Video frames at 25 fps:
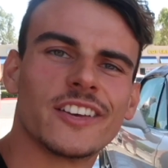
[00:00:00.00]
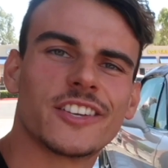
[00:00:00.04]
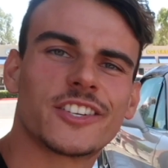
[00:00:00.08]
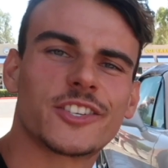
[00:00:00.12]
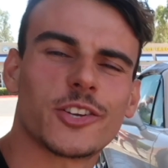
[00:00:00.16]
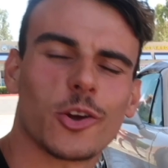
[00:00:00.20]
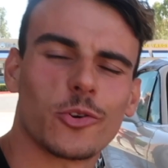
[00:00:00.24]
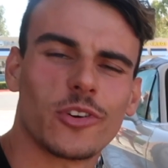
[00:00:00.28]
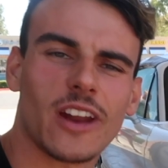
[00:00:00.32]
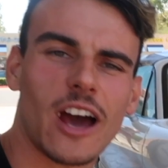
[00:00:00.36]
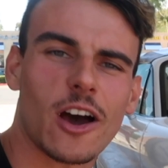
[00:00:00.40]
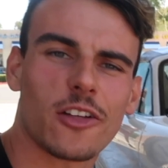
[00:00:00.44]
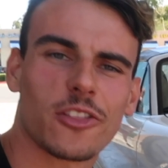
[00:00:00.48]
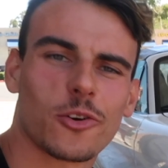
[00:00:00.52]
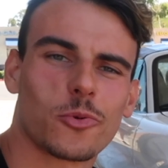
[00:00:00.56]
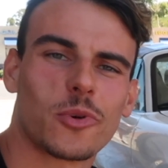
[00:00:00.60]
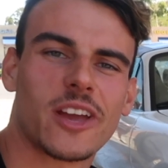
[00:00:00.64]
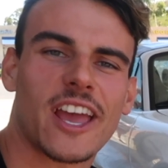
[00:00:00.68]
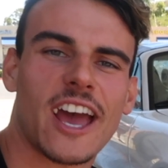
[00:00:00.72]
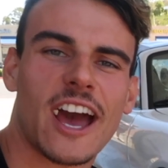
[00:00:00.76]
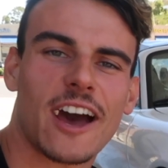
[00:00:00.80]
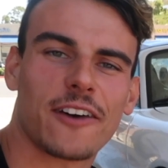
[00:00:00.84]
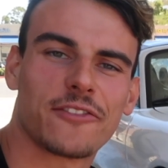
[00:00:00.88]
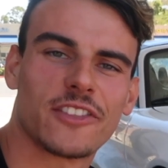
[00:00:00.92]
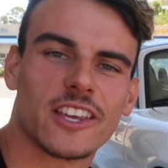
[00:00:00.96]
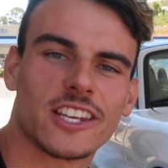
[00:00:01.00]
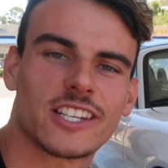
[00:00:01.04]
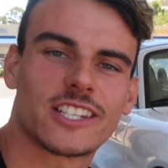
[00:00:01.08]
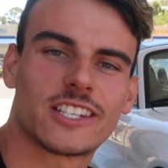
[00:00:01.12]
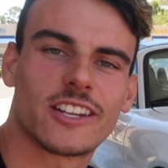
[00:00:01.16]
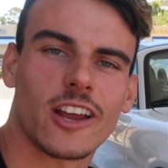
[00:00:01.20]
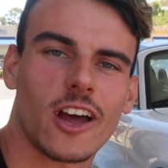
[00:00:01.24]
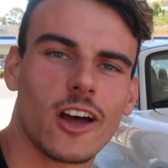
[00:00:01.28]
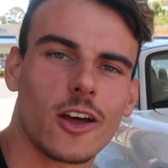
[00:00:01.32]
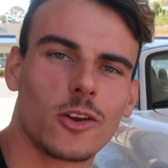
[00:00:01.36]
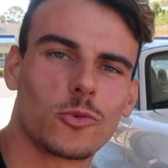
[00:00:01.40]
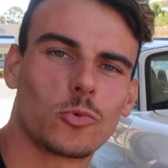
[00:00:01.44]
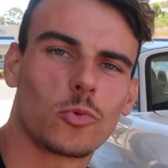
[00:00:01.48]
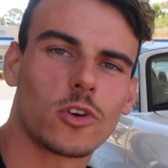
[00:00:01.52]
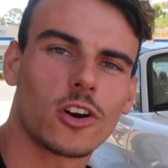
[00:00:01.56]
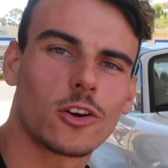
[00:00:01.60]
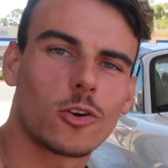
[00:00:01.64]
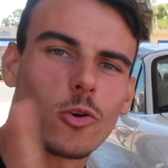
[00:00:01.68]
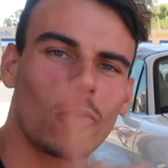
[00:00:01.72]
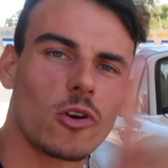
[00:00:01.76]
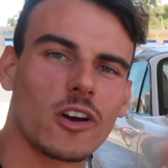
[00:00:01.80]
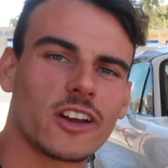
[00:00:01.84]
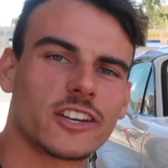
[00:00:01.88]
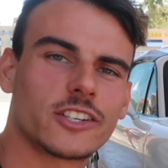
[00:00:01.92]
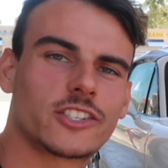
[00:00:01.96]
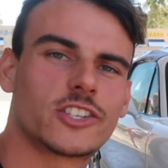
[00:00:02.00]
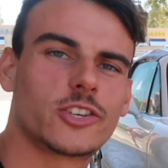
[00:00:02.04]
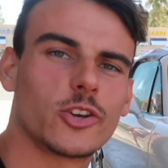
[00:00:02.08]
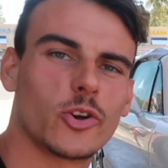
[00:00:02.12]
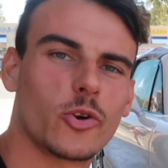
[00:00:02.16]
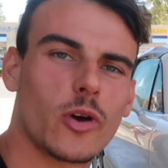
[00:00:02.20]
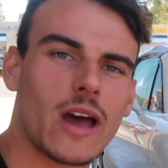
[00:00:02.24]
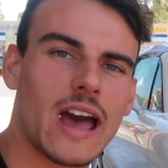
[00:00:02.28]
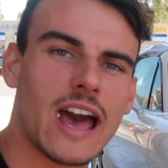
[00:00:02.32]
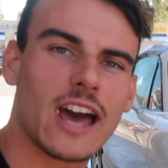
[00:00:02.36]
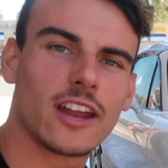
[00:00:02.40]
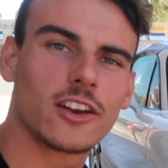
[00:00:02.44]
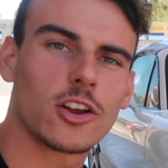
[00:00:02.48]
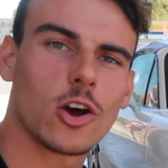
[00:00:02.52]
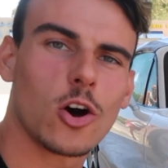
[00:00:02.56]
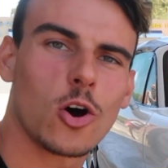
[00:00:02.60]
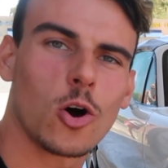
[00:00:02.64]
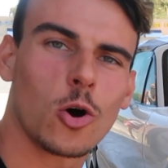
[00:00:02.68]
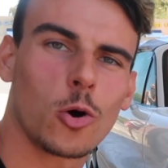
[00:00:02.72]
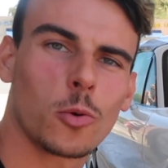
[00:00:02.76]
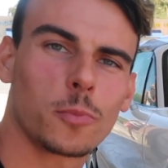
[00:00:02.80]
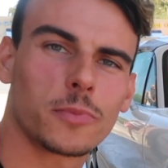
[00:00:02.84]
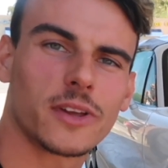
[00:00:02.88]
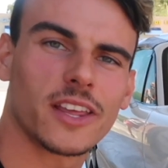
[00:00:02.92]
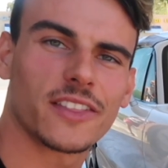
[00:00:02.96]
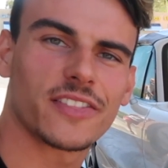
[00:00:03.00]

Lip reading: So now that we have this done, we're going to head home,